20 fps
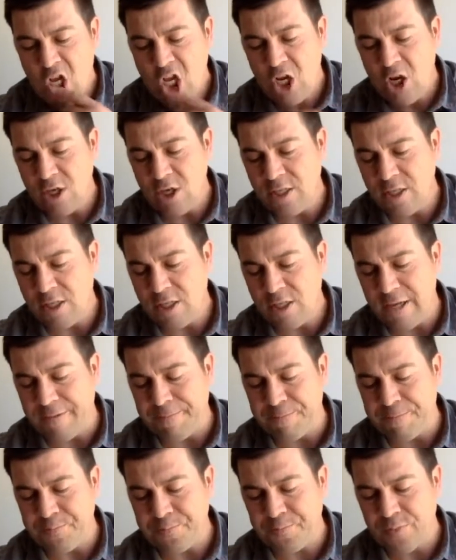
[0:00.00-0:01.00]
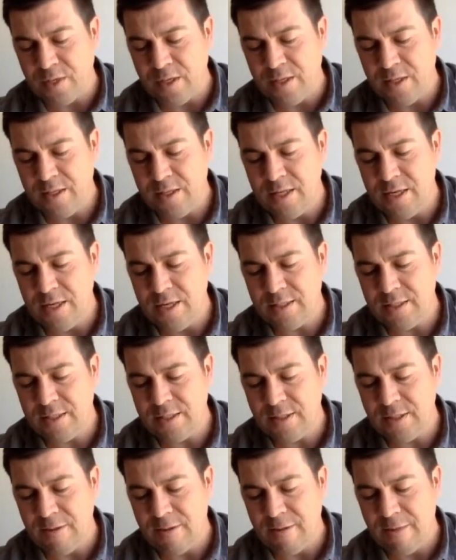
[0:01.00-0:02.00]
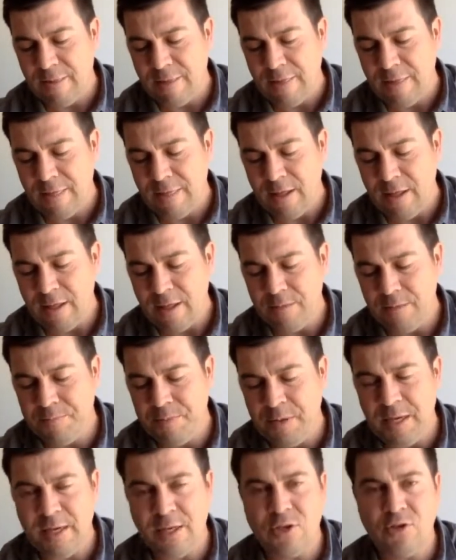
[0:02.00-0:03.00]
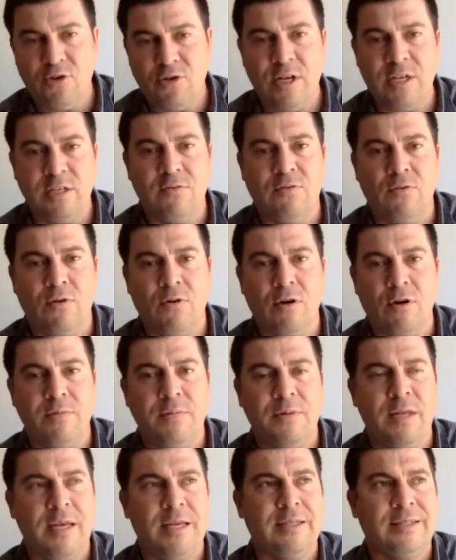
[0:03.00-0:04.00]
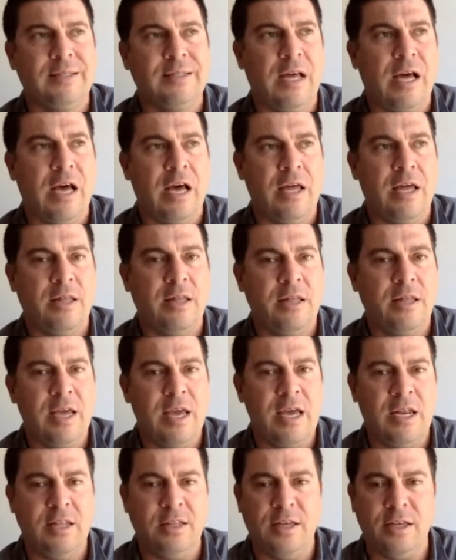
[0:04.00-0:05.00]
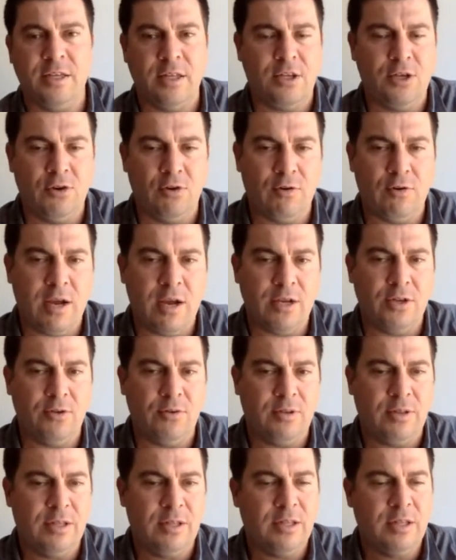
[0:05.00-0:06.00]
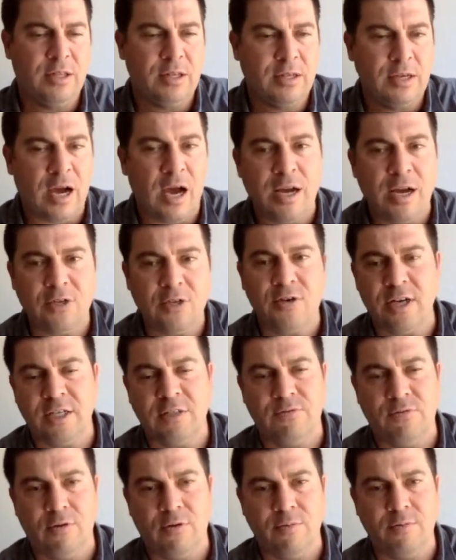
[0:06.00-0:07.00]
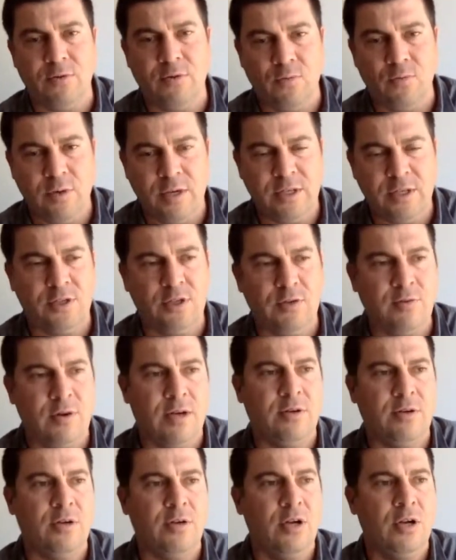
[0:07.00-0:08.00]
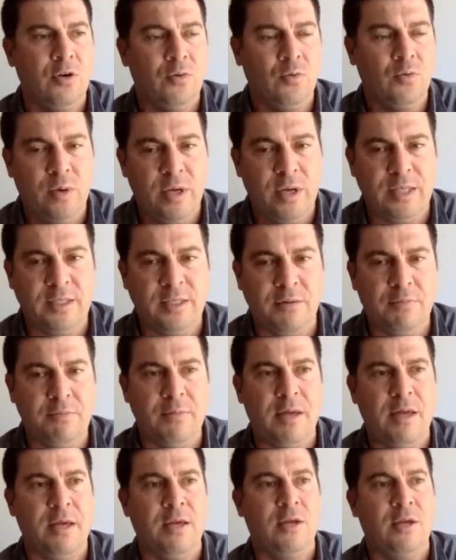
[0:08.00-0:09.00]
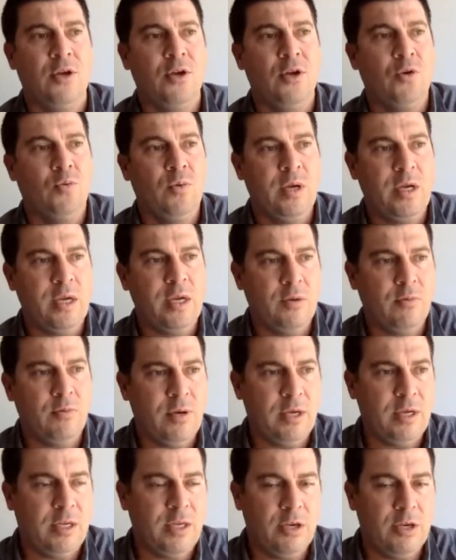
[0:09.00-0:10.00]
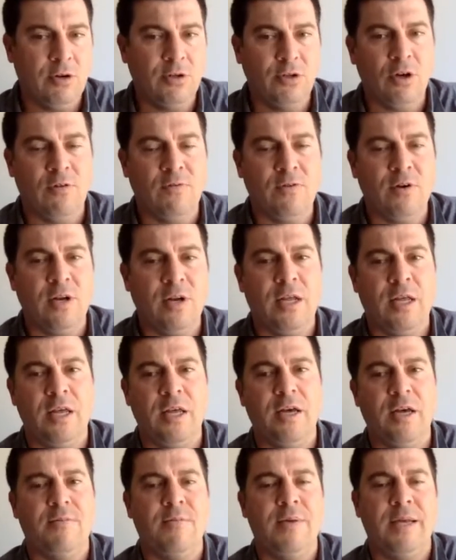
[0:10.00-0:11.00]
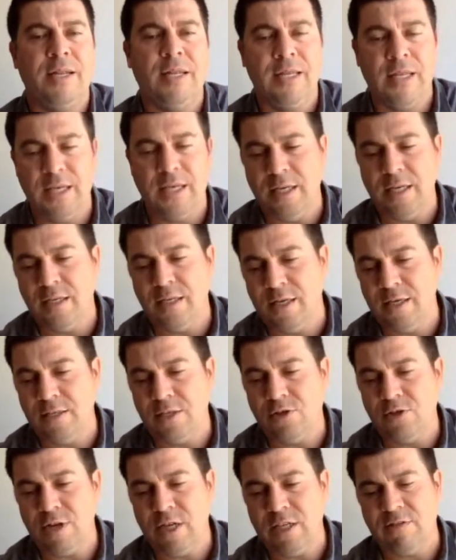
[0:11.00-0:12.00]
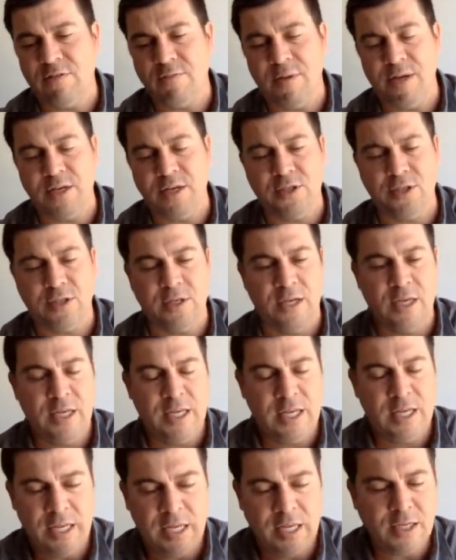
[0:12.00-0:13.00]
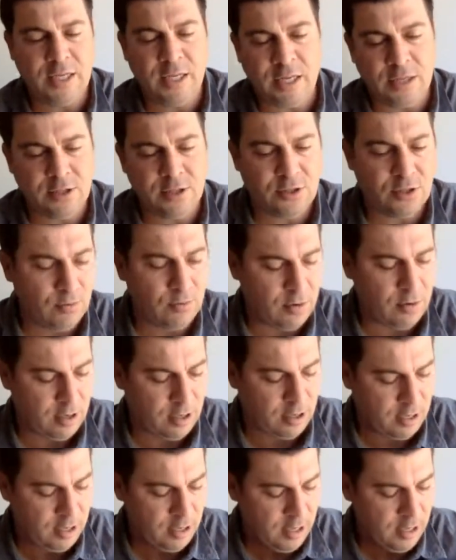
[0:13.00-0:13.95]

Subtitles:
Here's the thing. This being transformed is not anything that you or I do. God transformed you. We surrender. We submit. We yield over to him, and he does the transformation. He does the work.